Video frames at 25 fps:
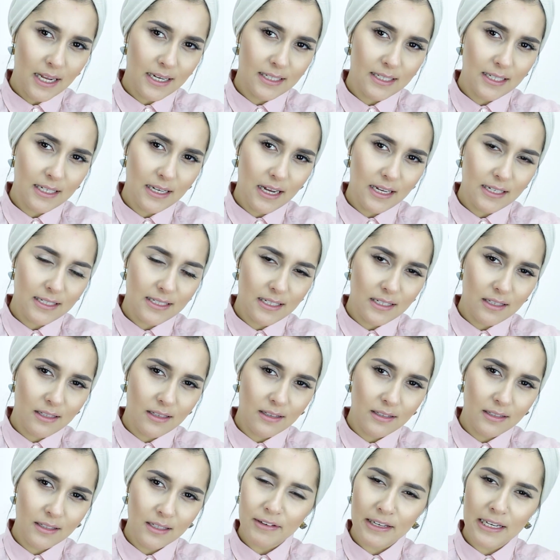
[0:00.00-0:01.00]
Handy, nice
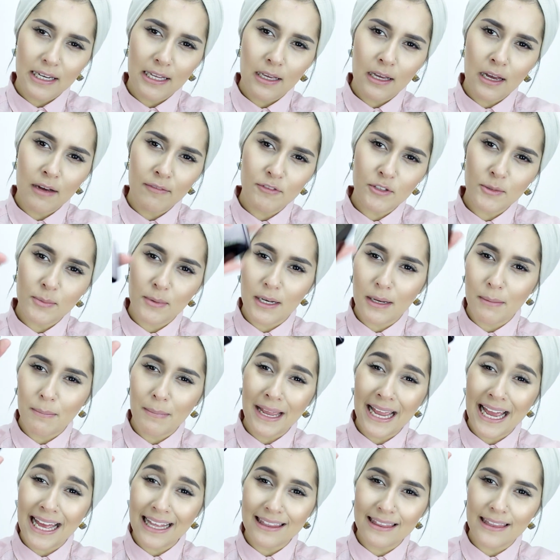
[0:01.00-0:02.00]
little, feeling comfortable in my
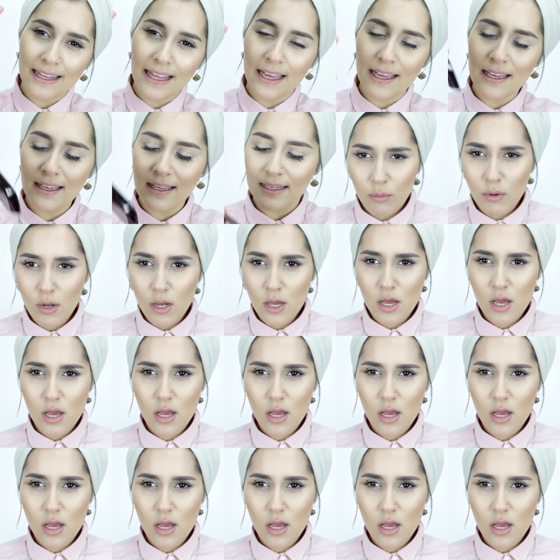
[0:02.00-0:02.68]
hand there. Woo!